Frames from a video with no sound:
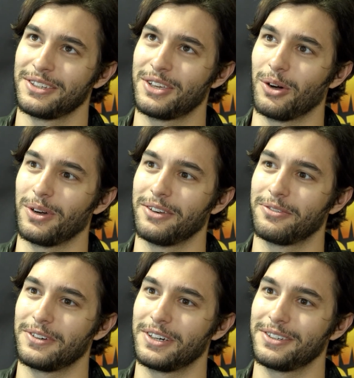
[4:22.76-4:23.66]
go in
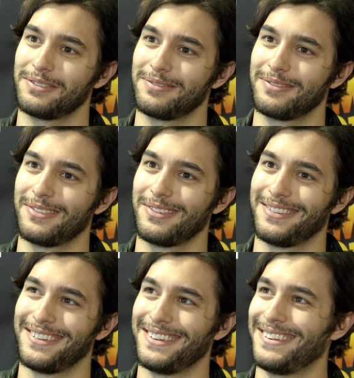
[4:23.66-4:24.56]
for
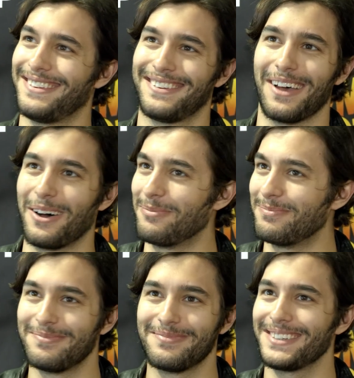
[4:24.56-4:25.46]

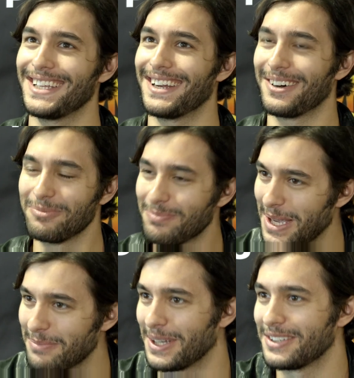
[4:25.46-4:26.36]
some, you know,
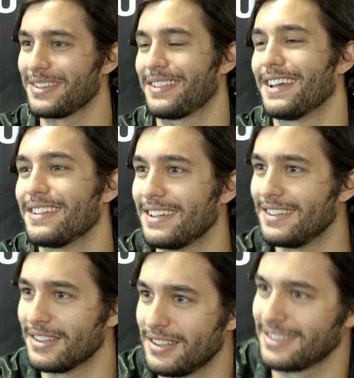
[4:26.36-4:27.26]
big budget thing, and
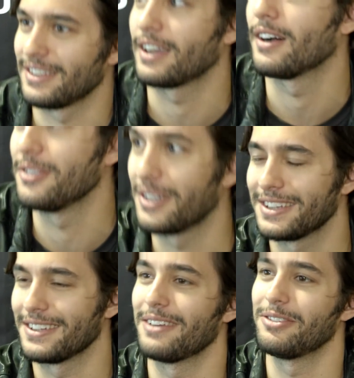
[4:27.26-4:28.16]
you're just like, oh, look
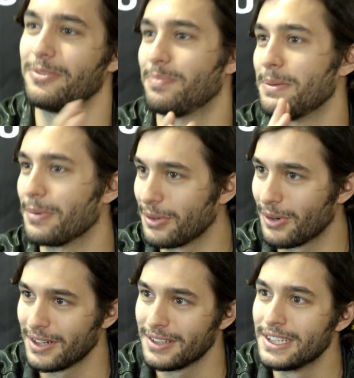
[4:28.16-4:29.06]
at the level of people who
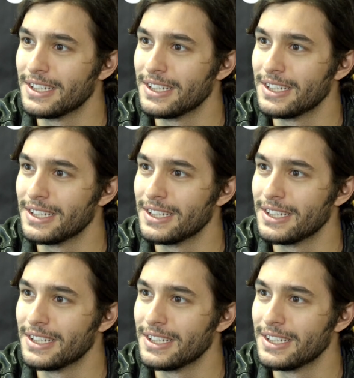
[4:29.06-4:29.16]
are